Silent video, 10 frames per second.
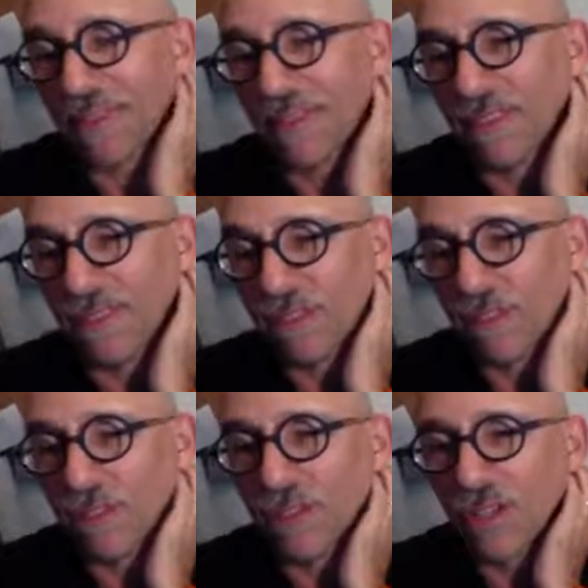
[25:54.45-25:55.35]

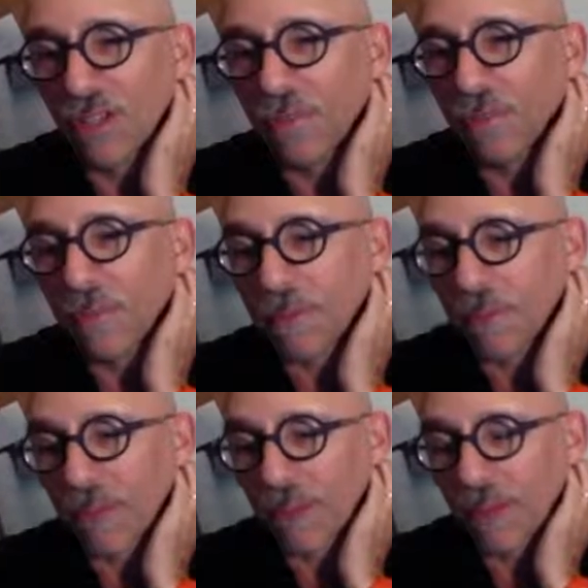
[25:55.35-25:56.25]

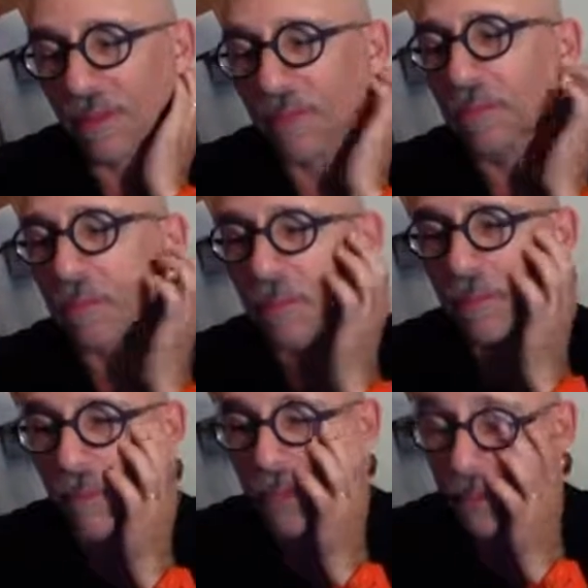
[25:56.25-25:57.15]

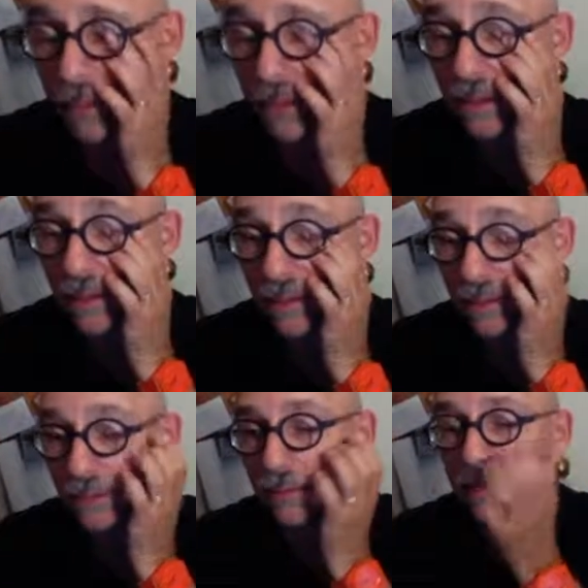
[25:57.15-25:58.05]

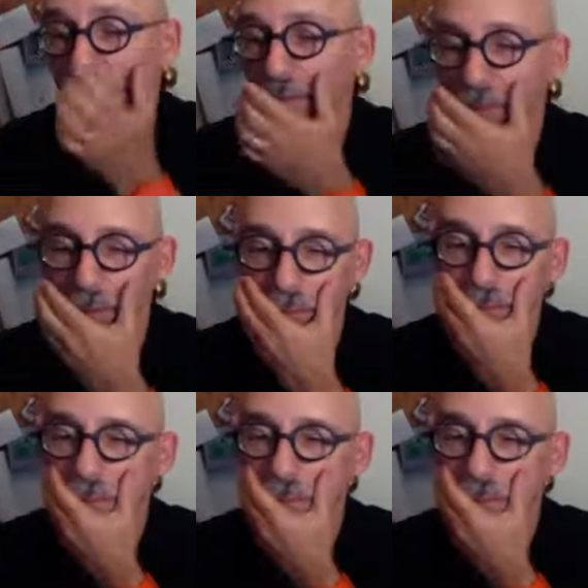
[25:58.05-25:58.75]
The person shown says nothing.